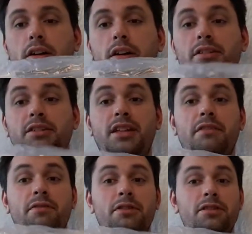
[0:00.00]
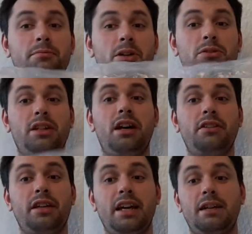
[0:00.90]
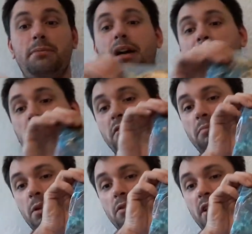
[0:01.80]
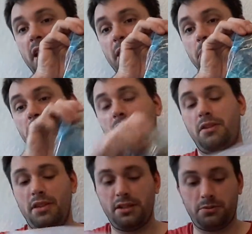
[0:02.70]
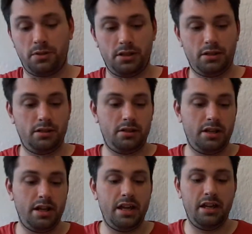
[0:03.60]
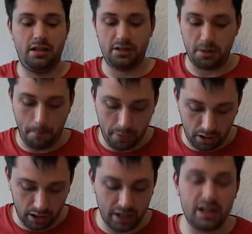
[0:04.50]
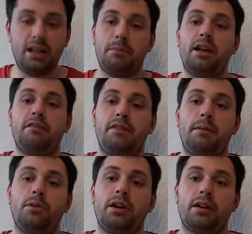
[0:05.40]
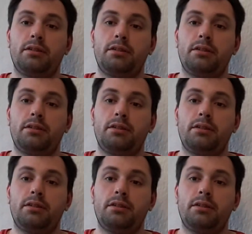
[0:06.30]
It's different to most other game mats with box games. This one is completely made of fabric.